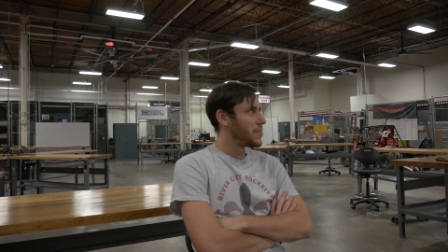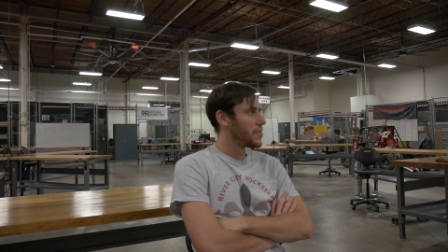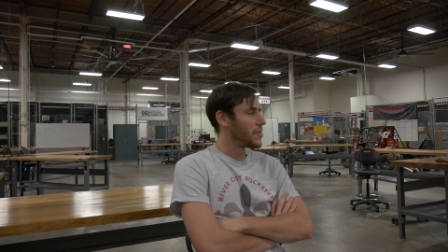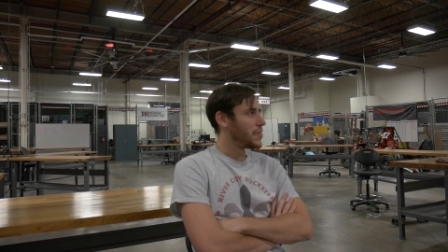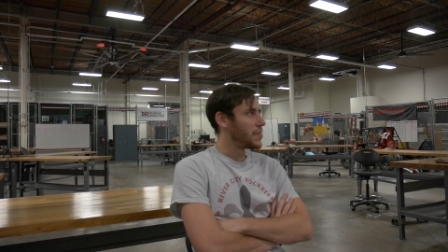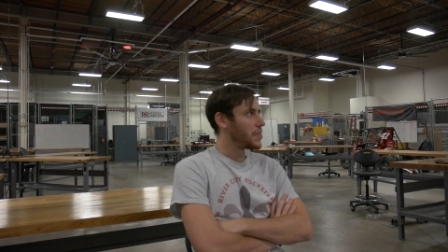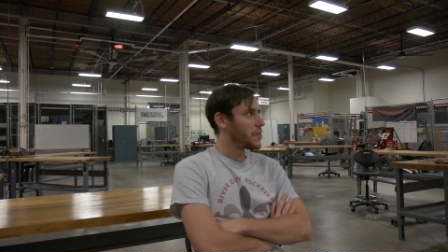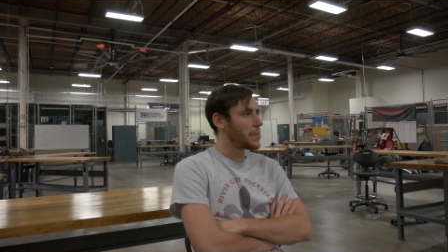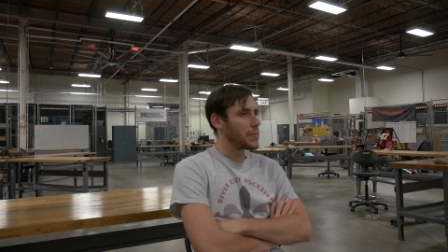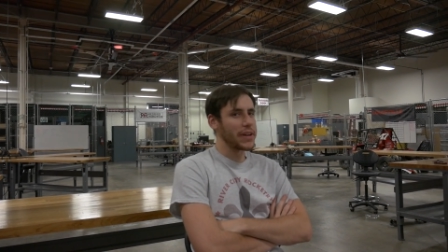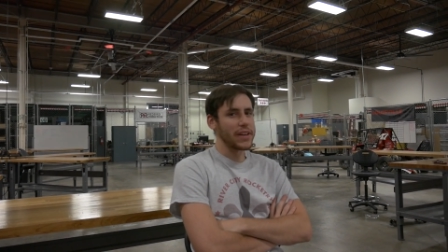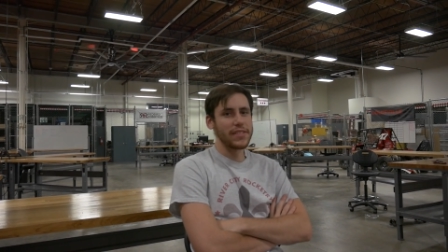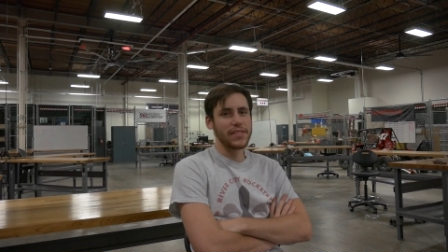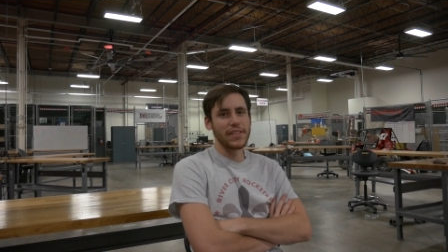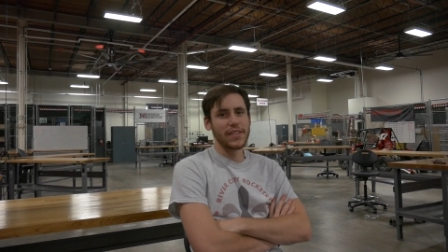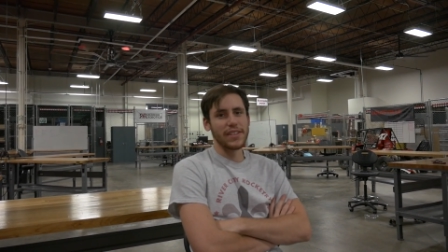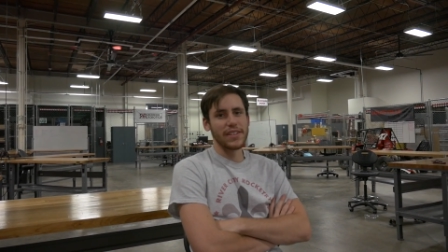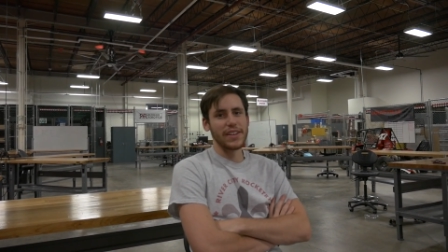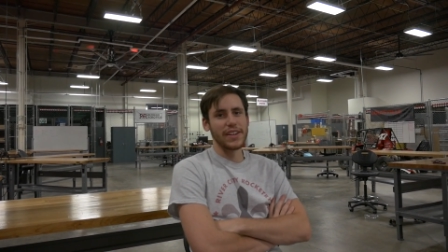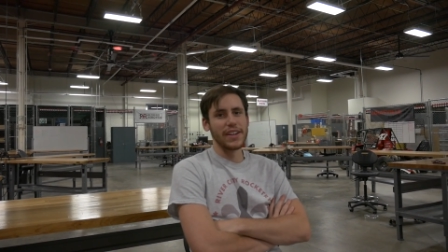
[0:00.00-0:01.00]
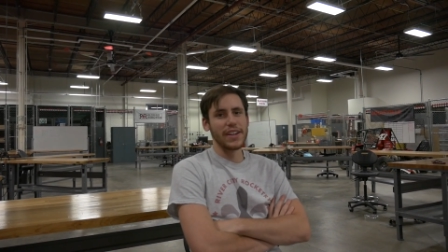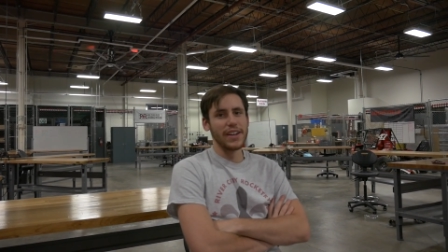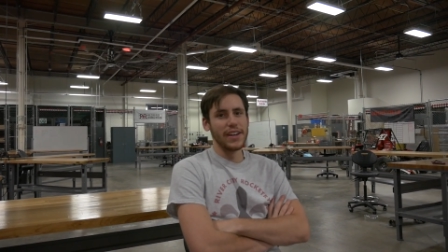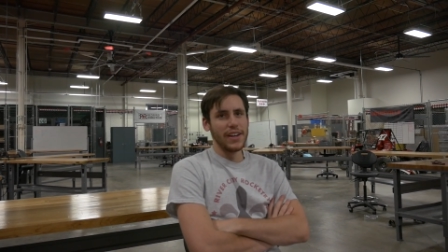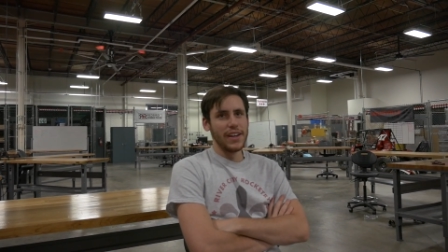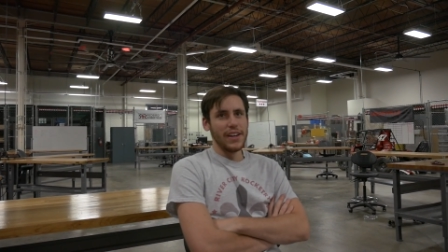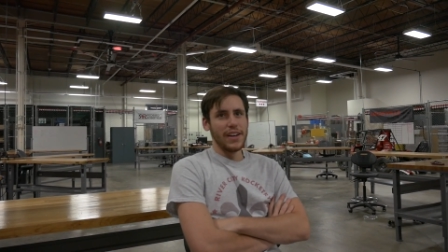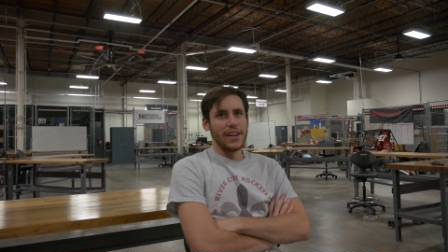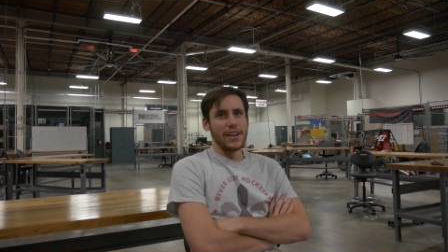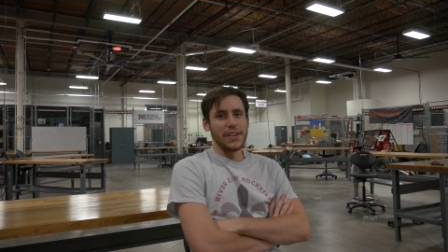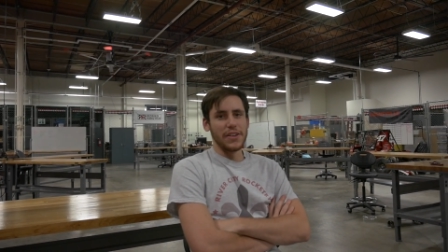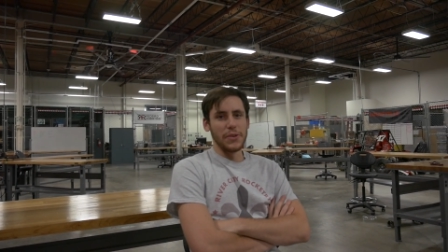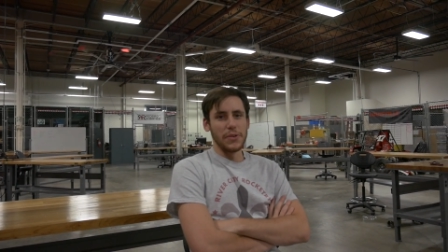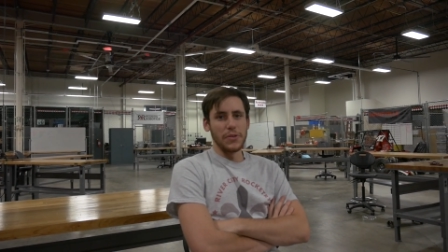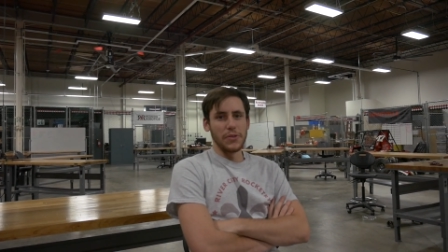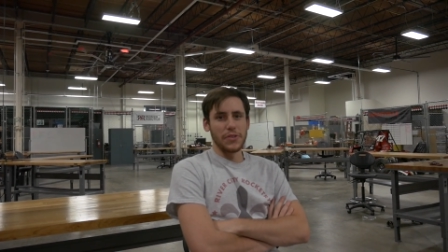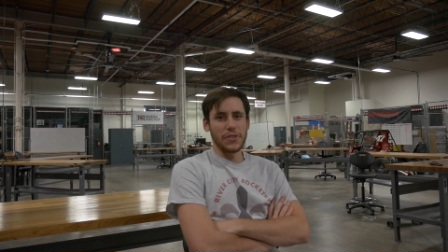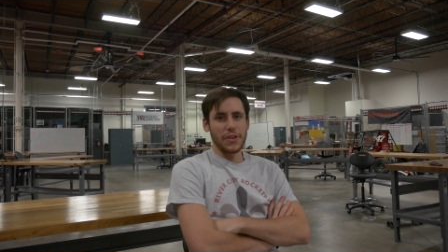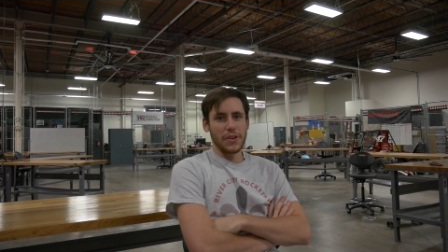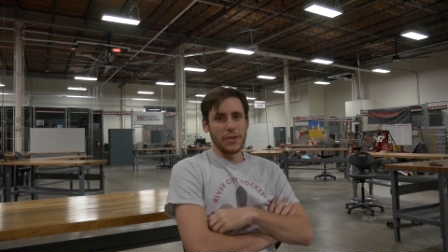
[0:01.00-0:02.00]
So it'll basically
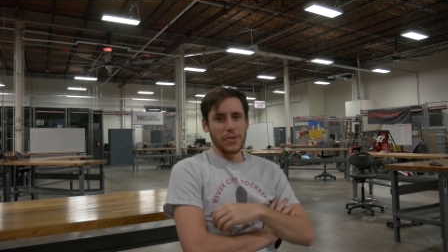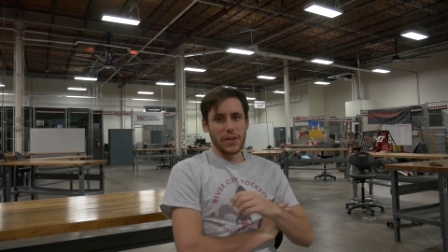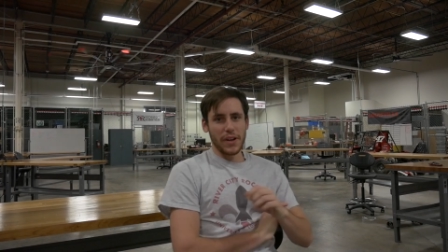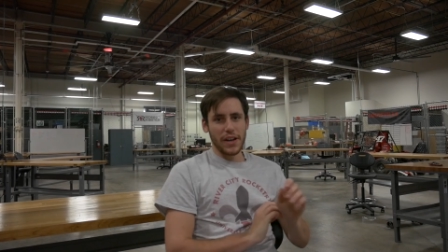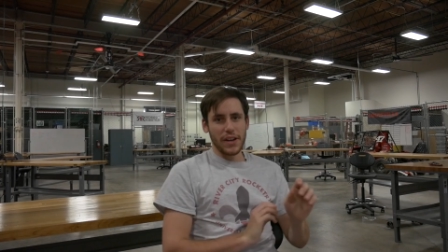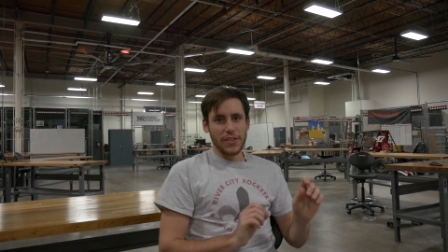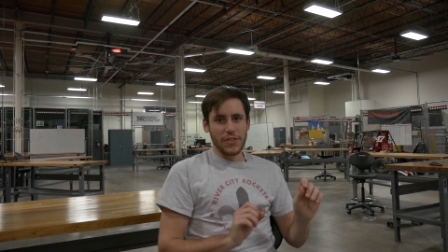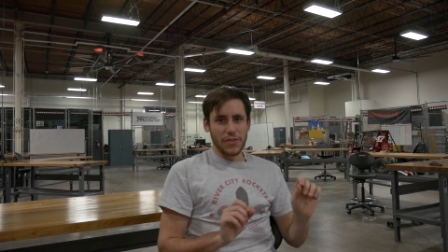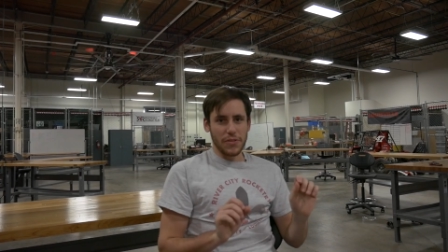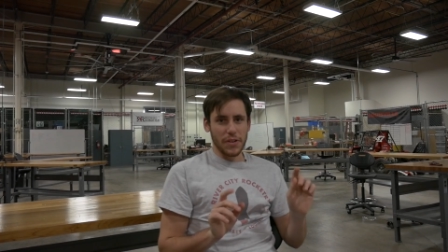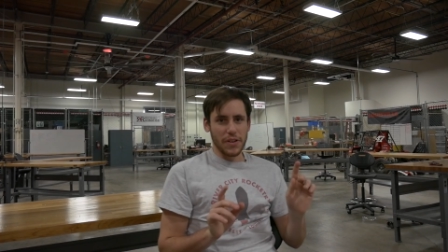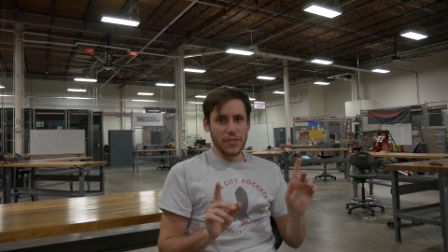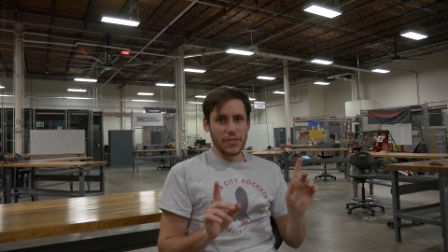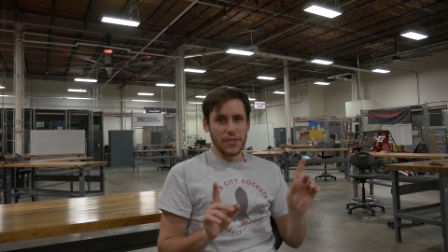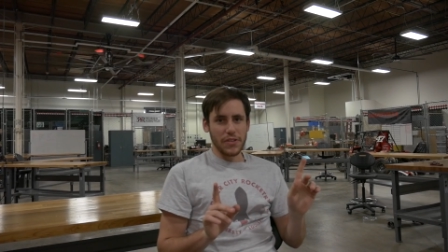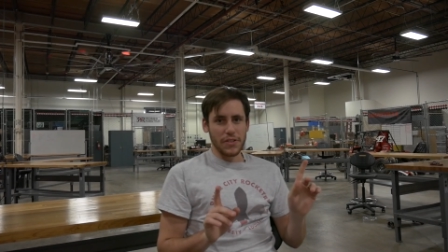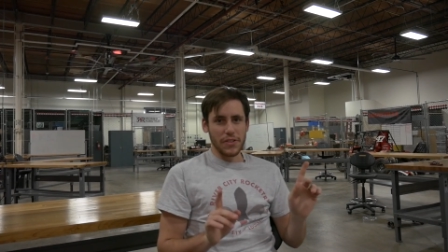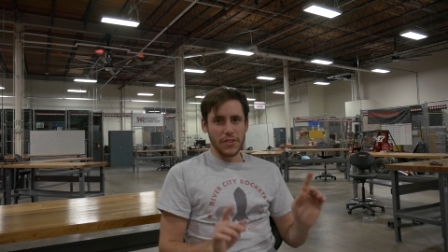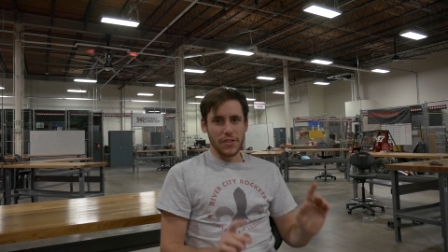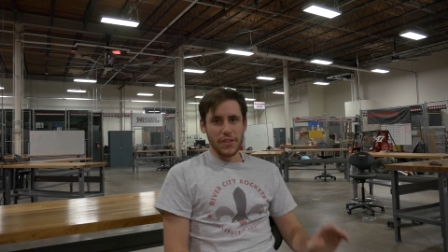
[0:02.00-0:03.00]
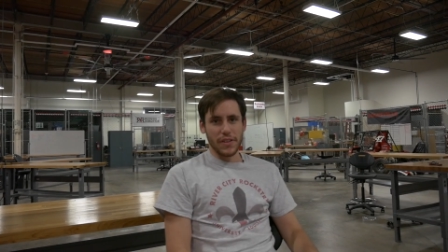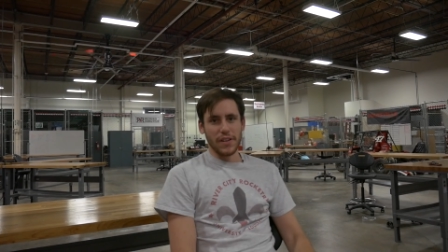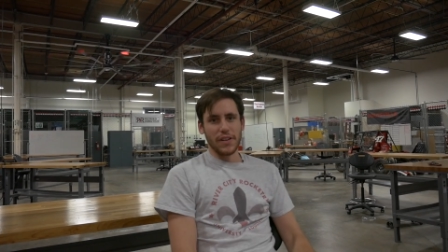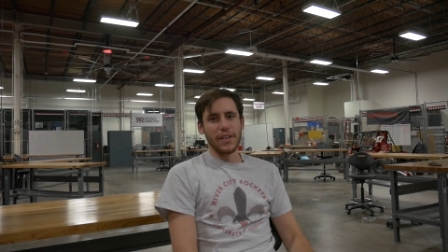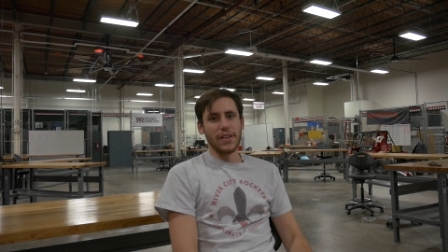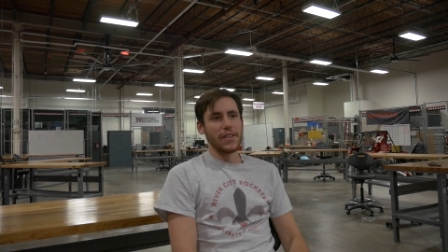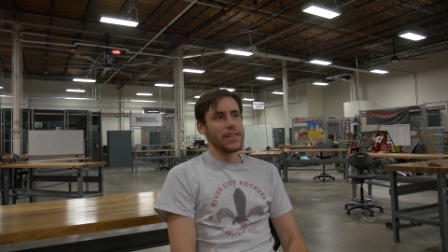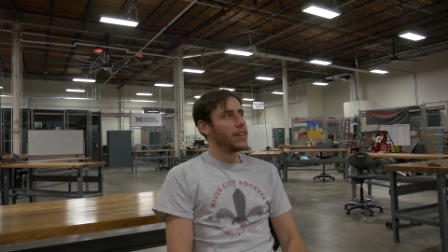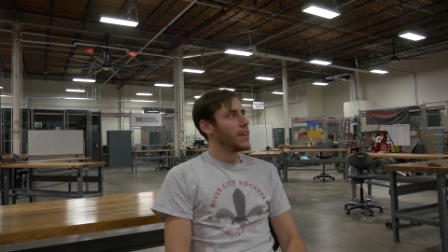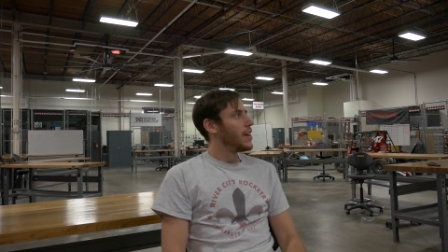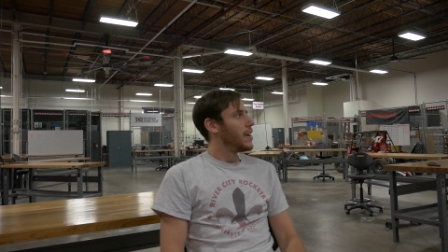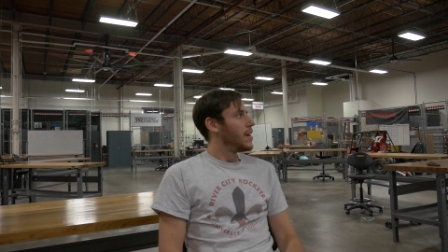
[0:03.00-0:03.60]
use cold gas thrusters, uh,